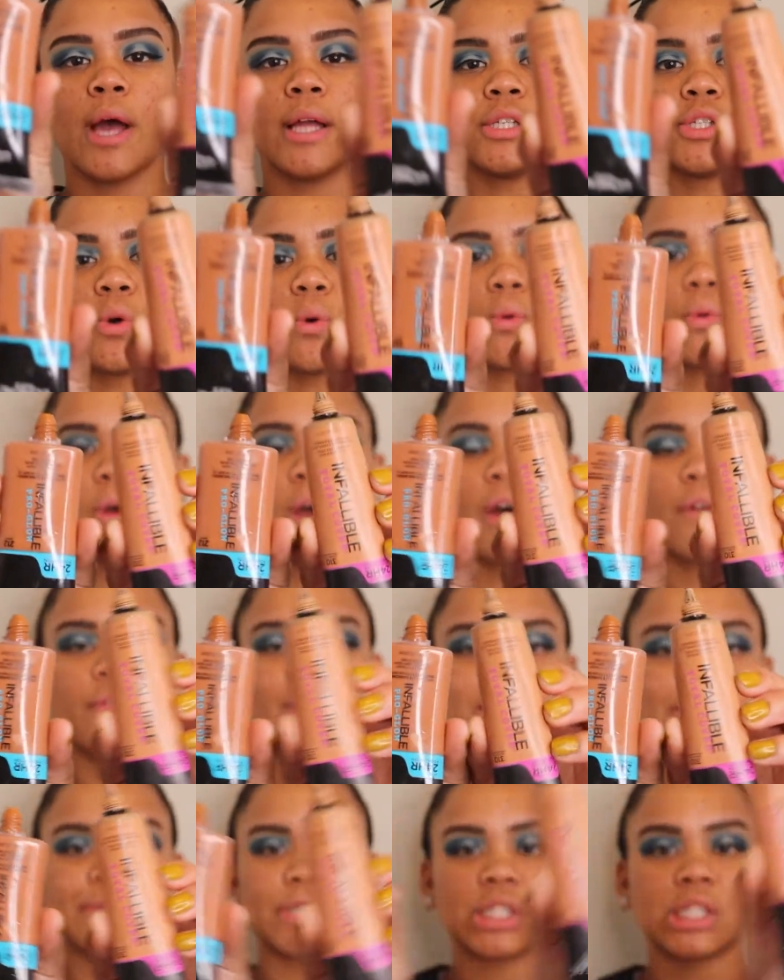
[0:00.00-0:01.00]
and Total
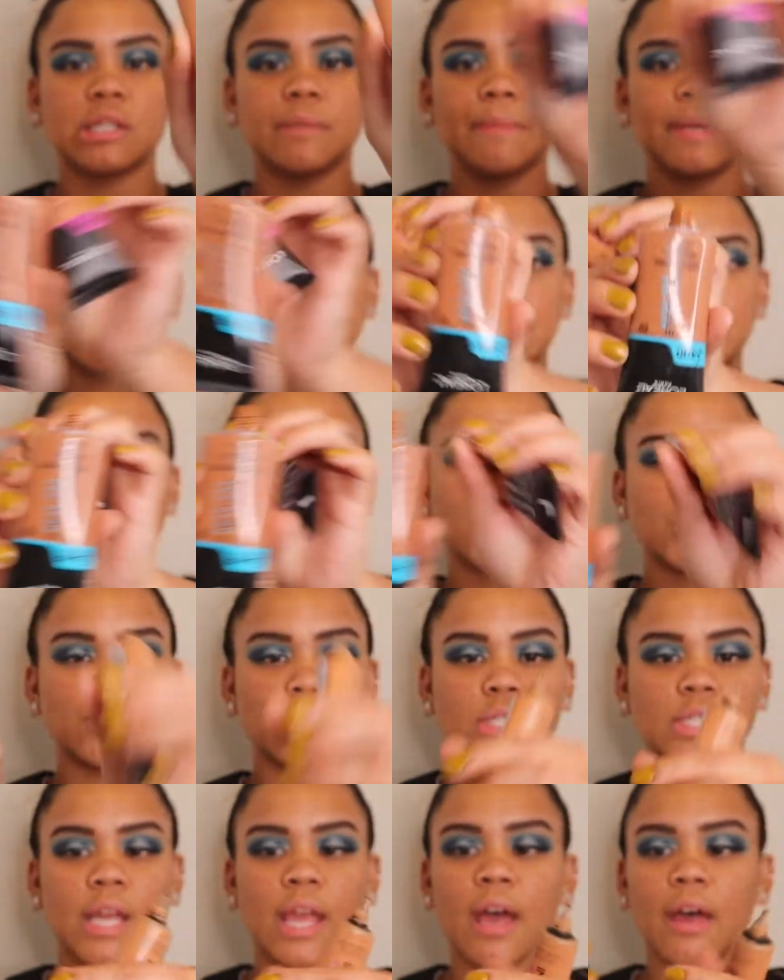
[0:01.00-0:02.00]
Coverage, I'm just gonna mix these two
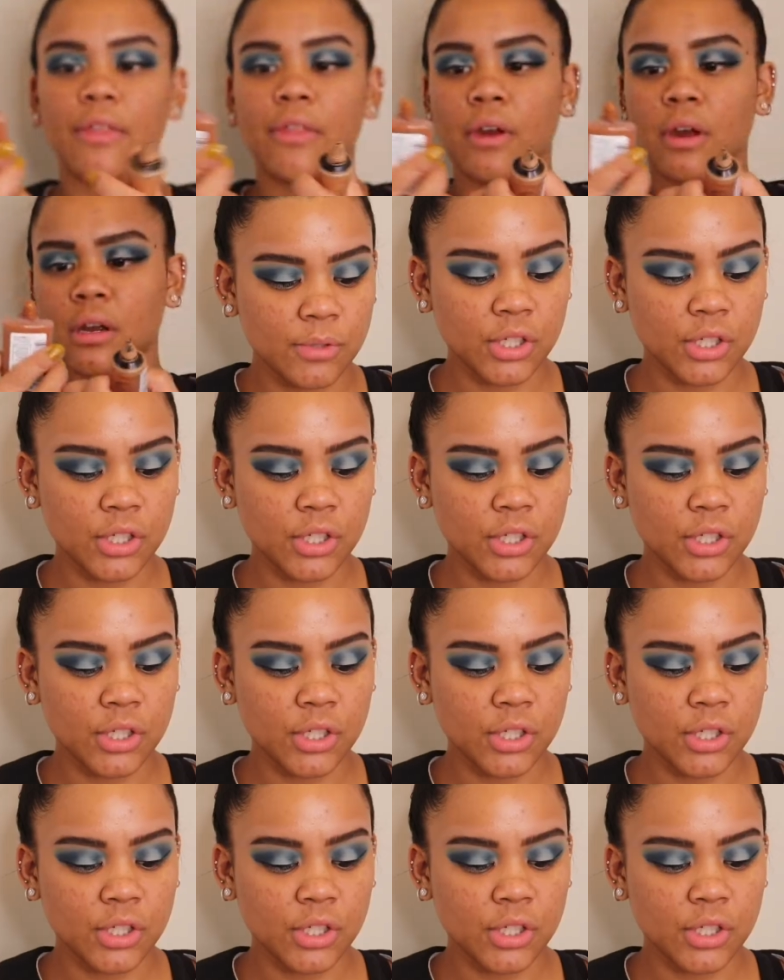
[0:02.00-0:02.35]
together.